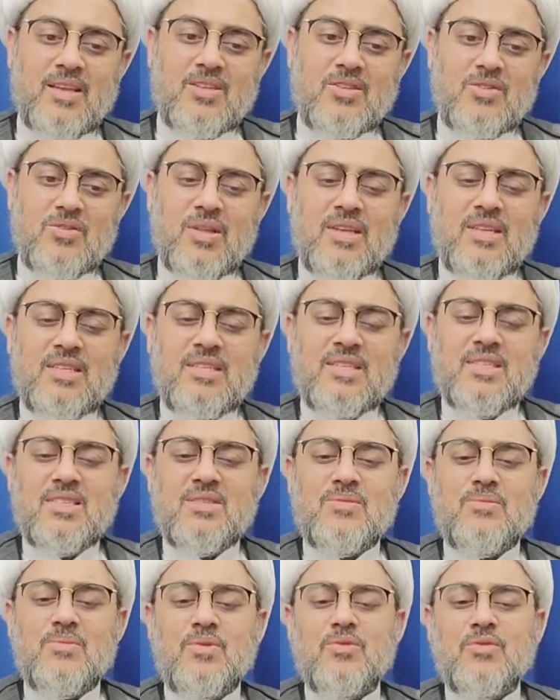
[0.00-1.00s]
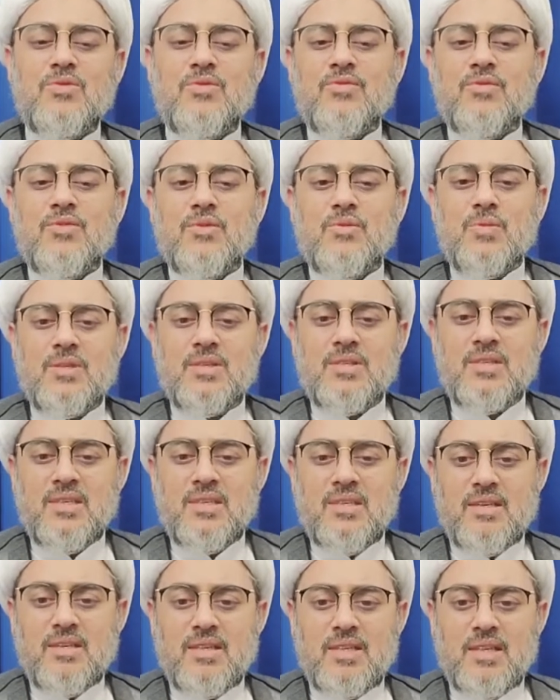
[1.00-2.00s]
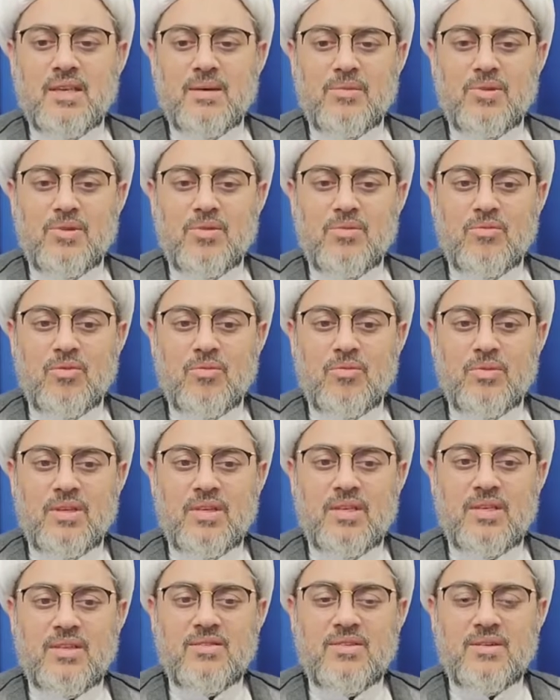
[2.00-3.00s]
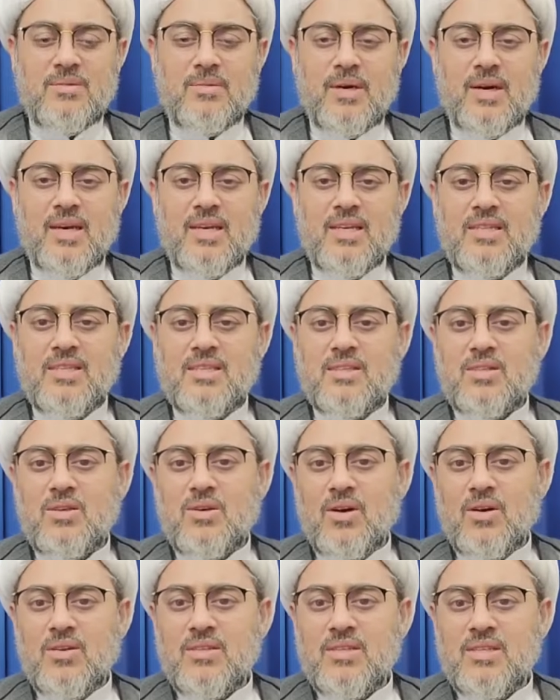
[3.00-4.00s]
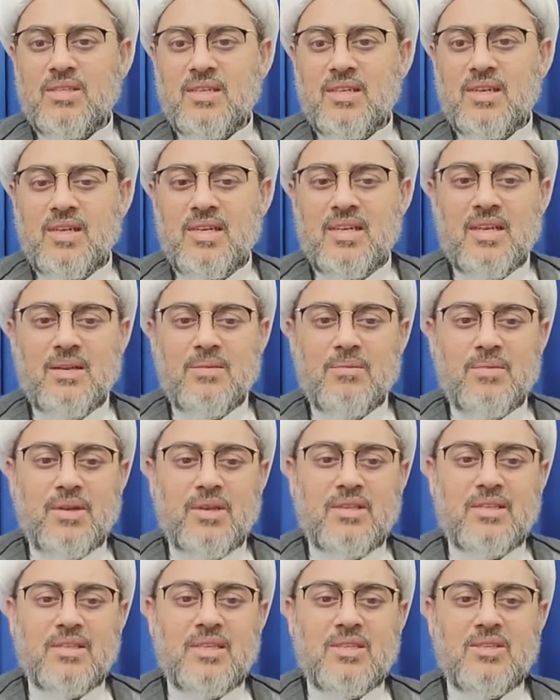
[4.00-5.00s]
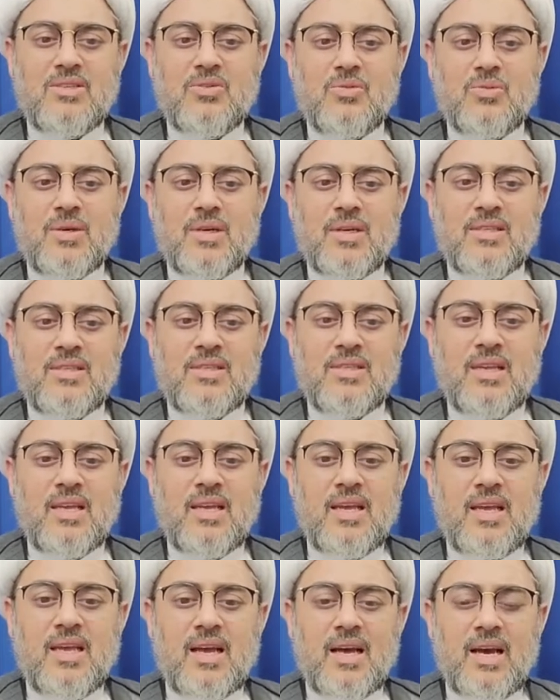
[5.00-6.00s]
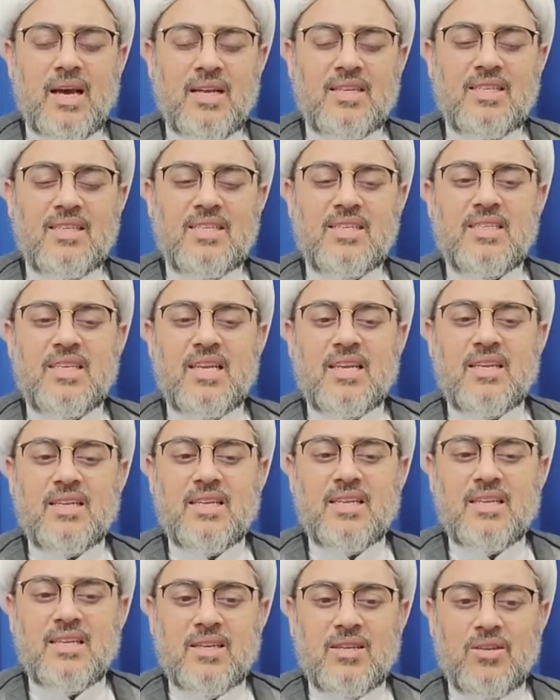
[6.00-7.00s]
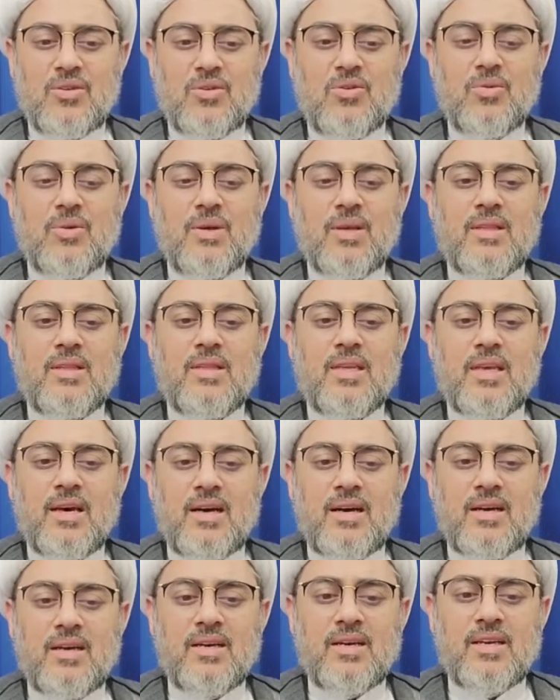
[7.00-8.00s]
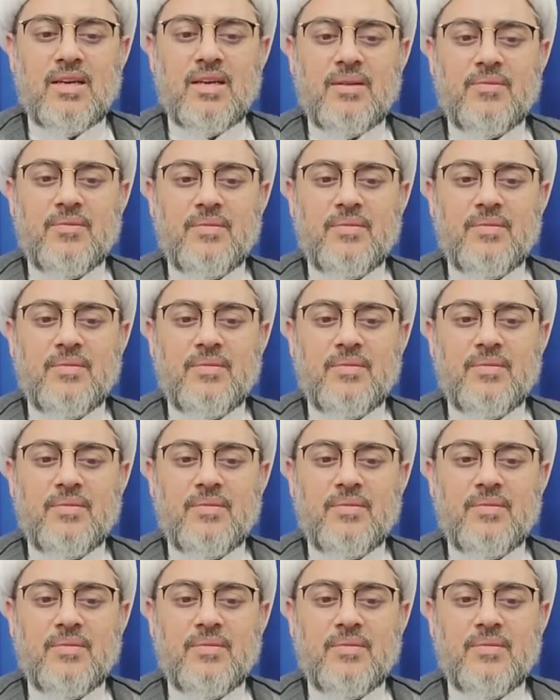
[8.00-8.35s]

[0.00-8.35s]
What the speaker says: So that is this beautiful wasiyyah that Amirulmomineen reminds constantly and brings us towards understanding and knowing the akhirah.